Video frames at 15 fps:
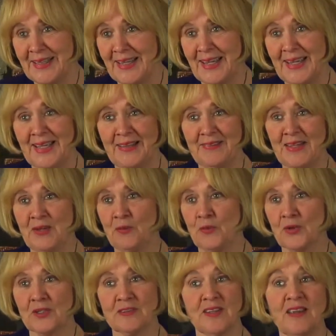and they
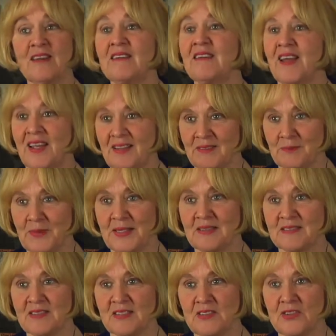worked day and night
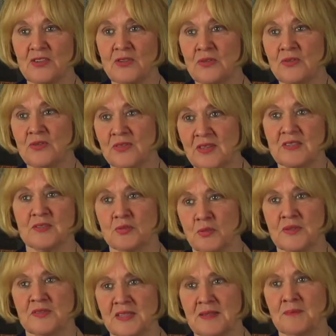because they knew this
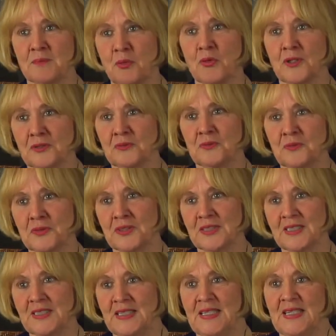was important work.
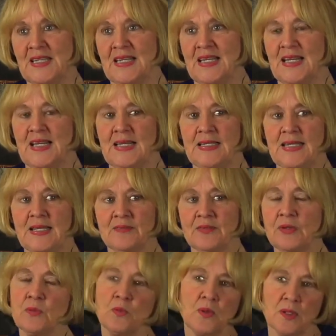And
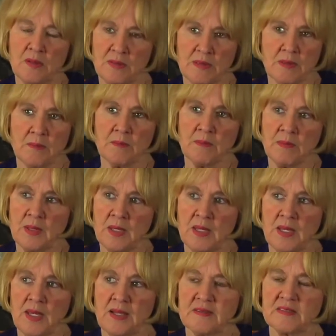every one of them
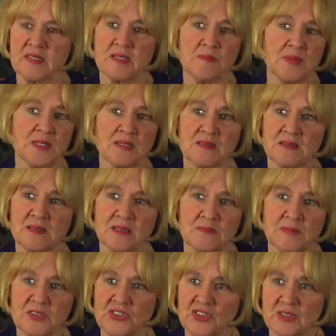has committed to the
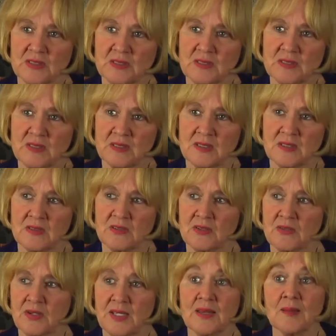mission to
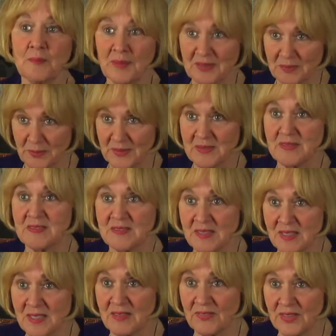create the best places to
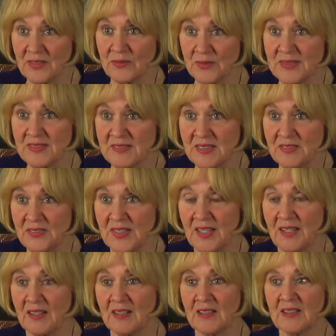give and receive
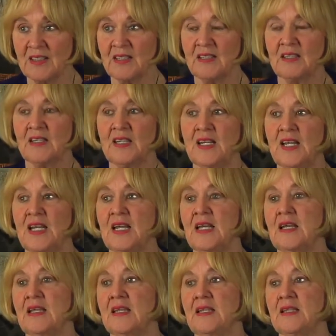care.
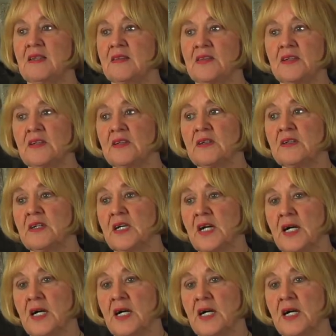They're